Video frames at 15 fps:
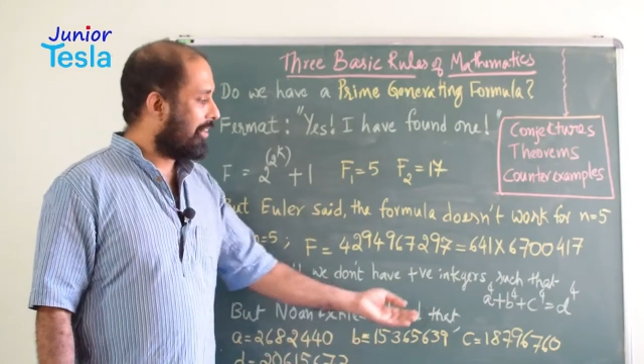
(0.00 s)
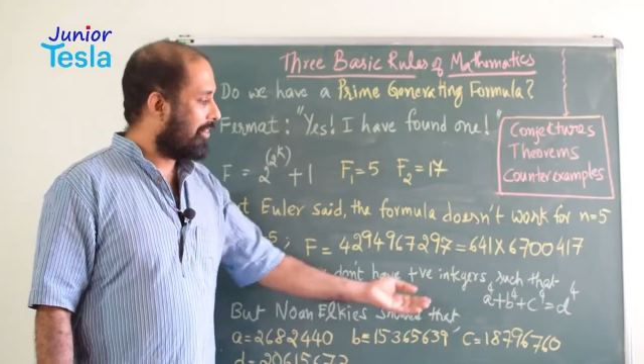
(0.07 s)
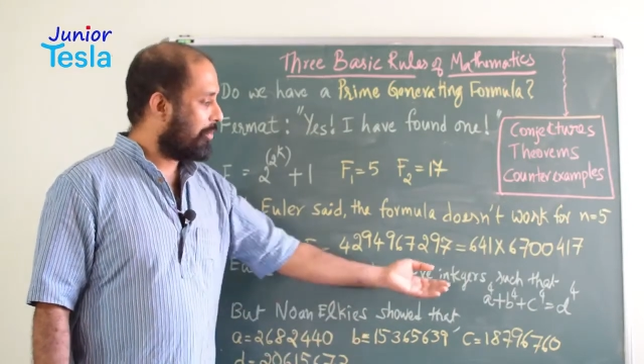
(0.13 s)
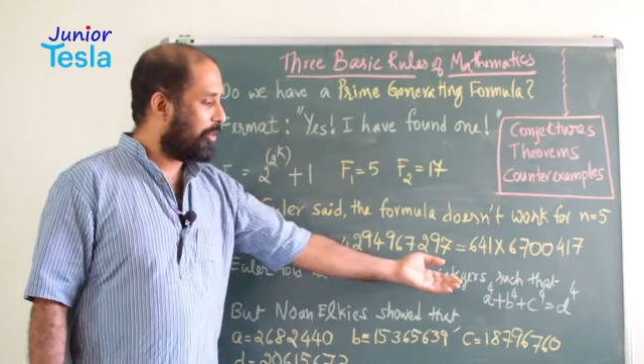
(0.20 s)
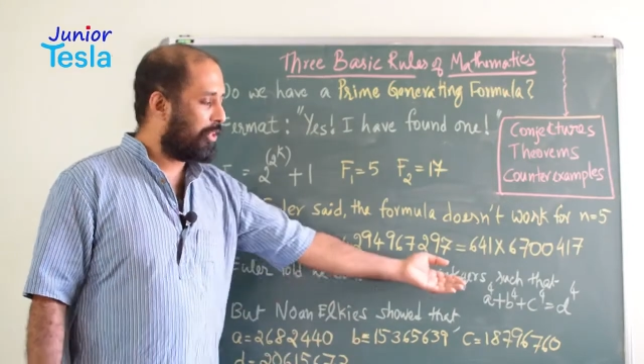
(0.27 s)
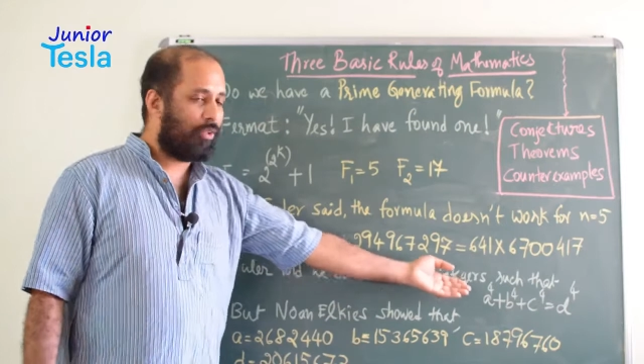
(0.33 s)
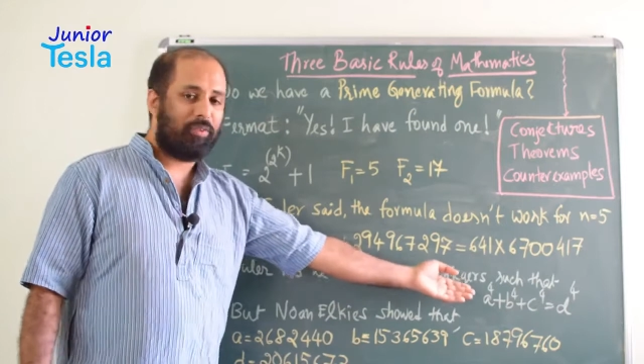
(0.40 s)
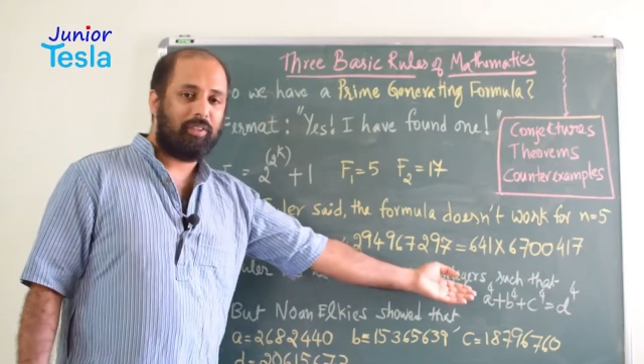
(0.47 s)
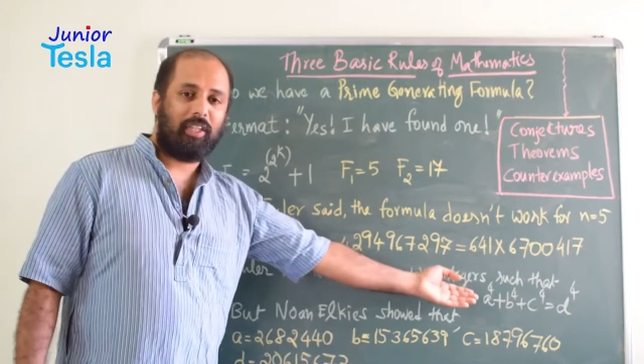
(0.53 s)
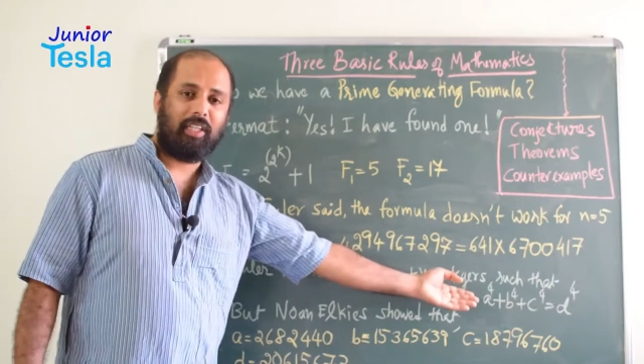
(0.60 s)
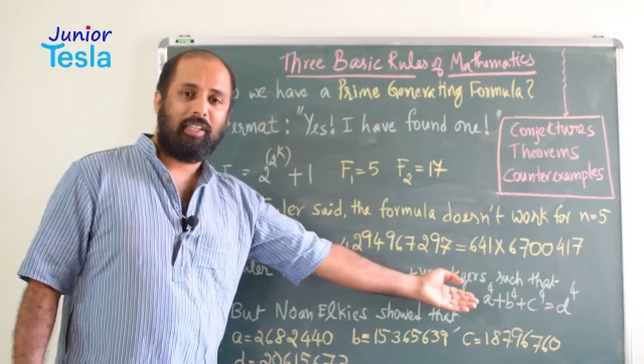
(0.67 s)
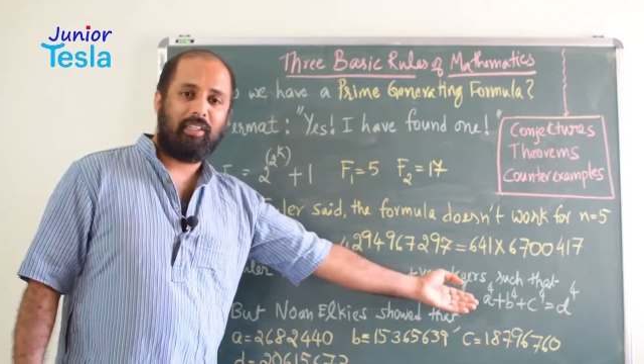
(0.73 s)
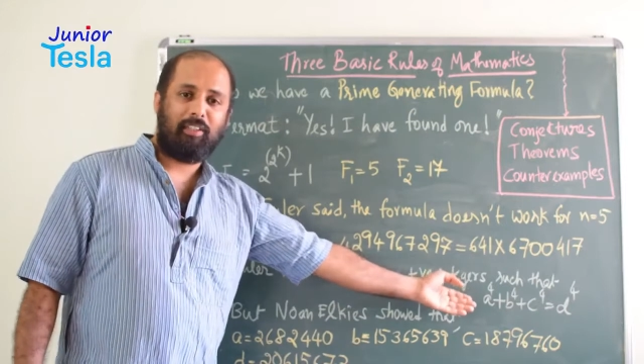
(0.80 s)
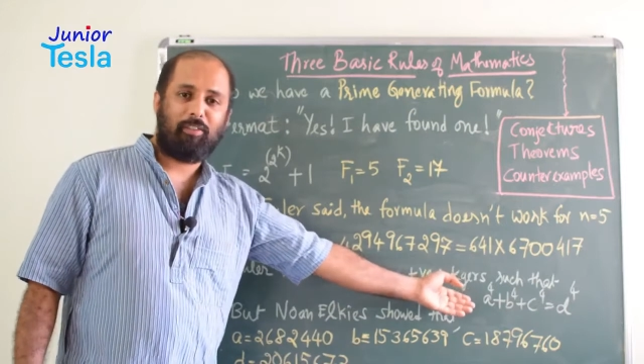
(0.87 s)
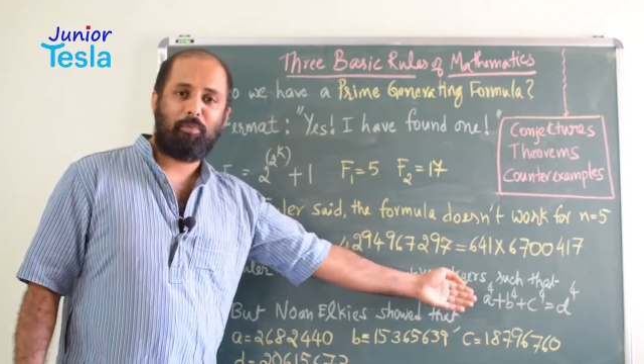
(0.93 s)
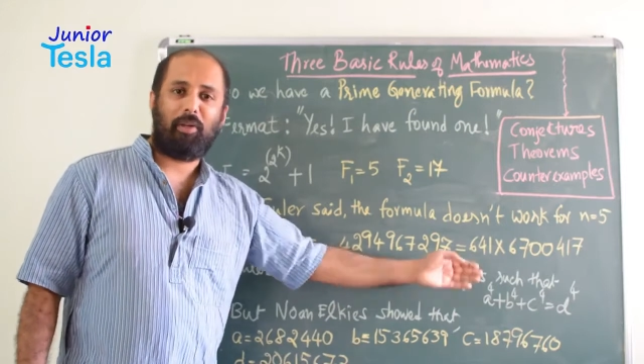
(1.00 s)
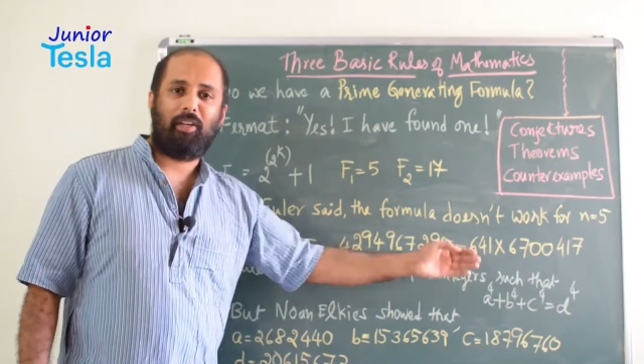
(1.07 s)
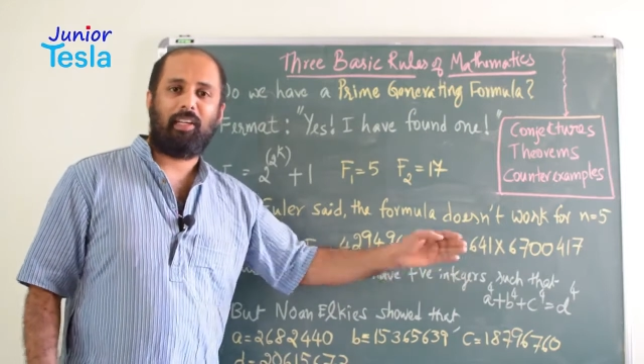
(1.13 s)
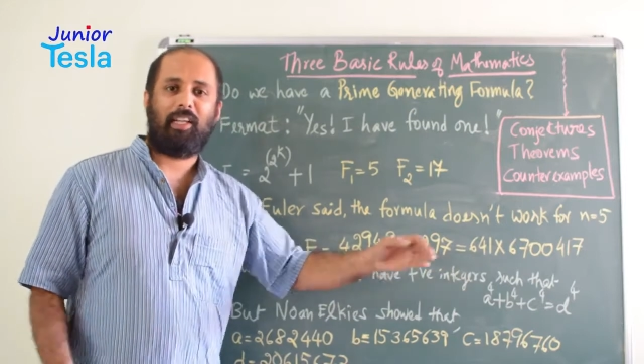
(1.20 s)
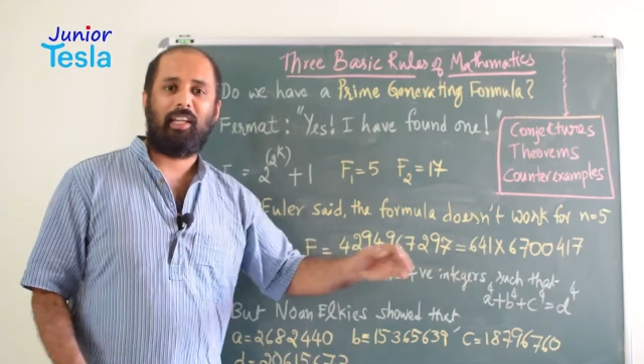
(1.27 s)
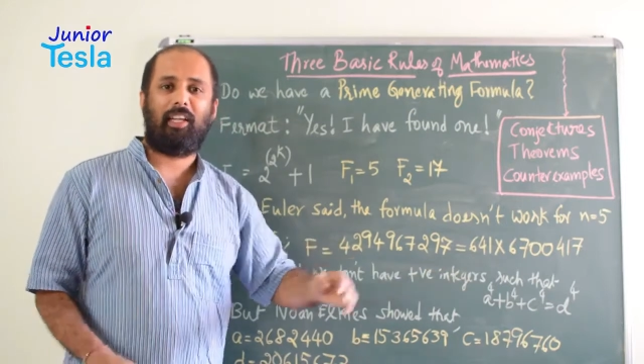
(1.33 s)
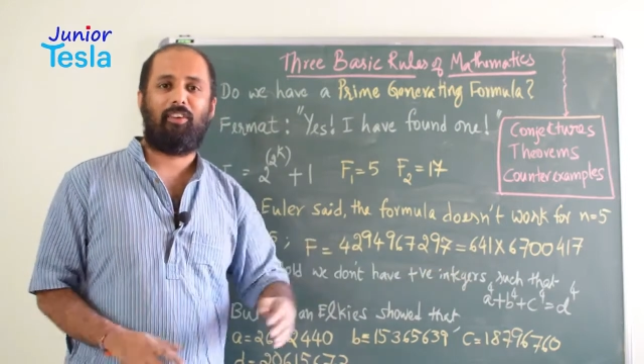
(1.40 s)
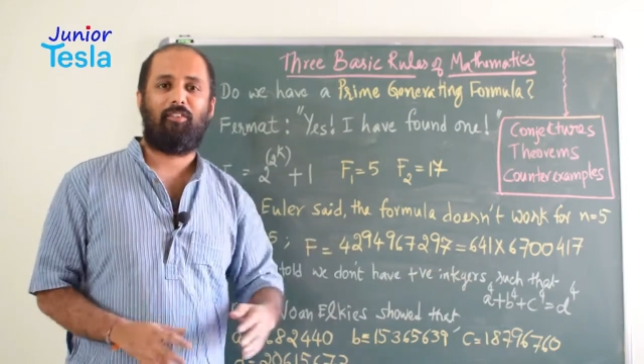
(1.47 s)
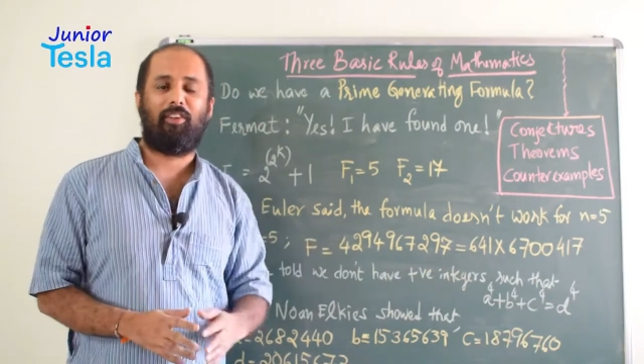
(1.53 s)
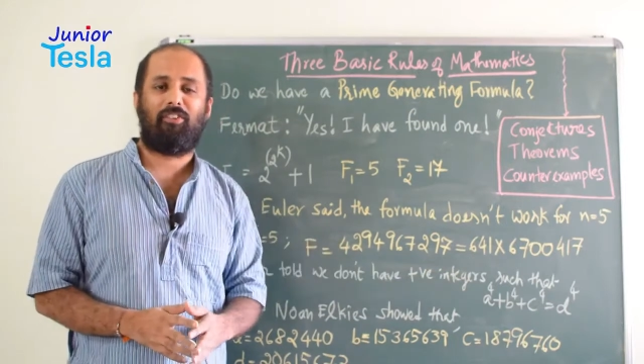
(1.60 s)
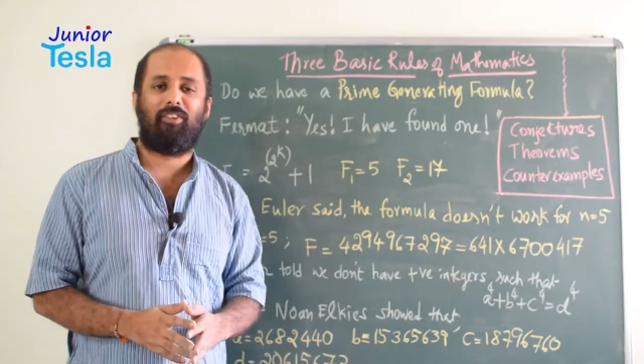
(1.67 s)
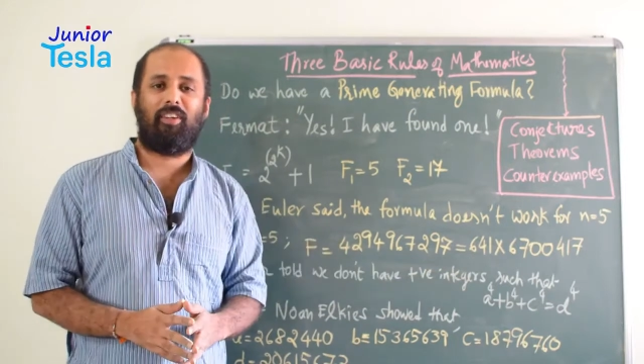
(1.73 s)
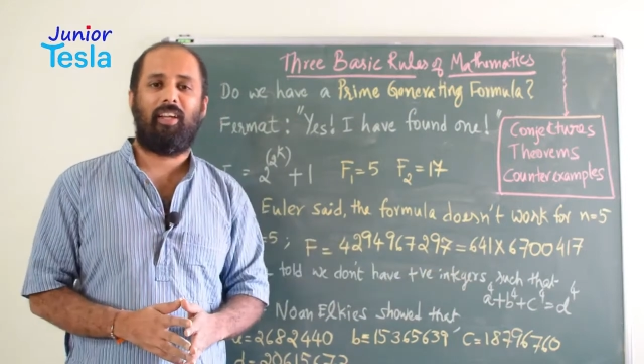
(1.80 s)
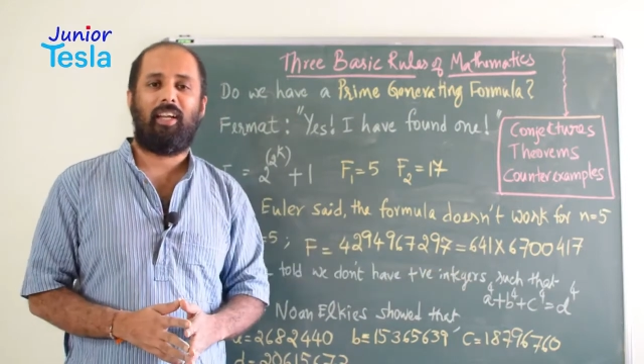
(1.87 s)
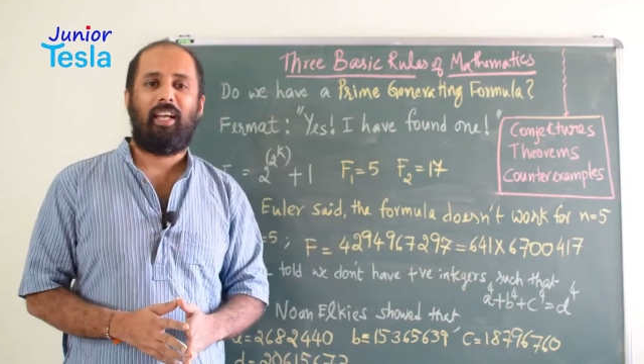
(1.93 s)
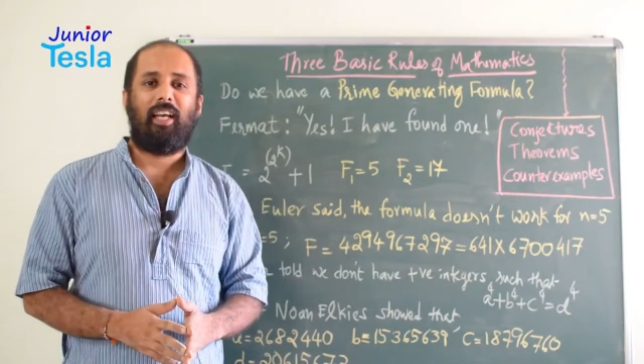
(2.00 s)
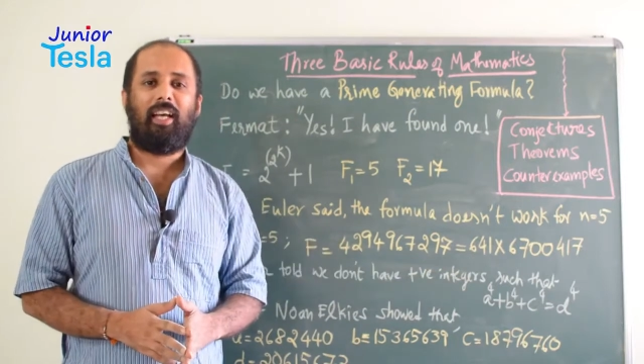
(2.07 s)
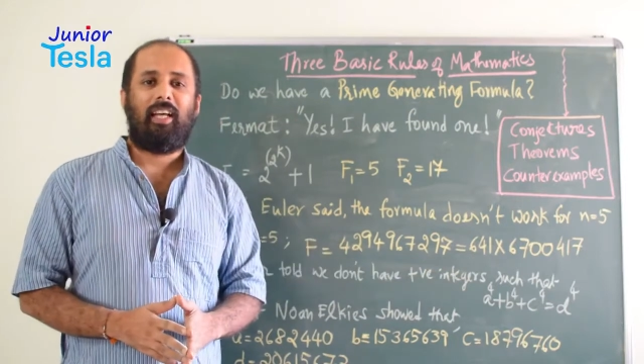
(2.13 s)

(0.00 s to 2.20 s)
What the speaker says: substituted in this particular equation,